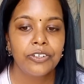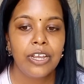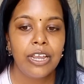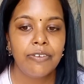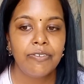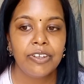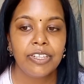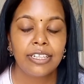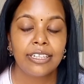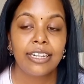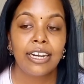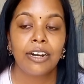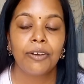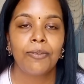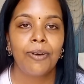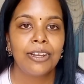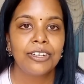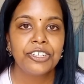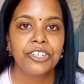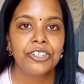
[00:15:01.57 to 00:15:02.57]
everything that I
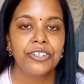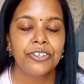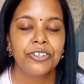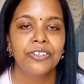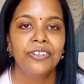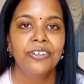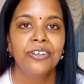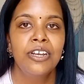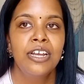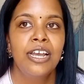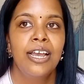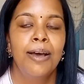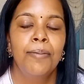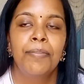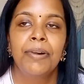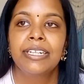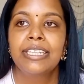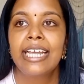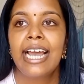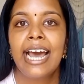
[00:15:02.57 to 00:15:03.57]
wanted to,
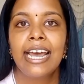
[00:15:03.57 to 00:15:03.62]
but they had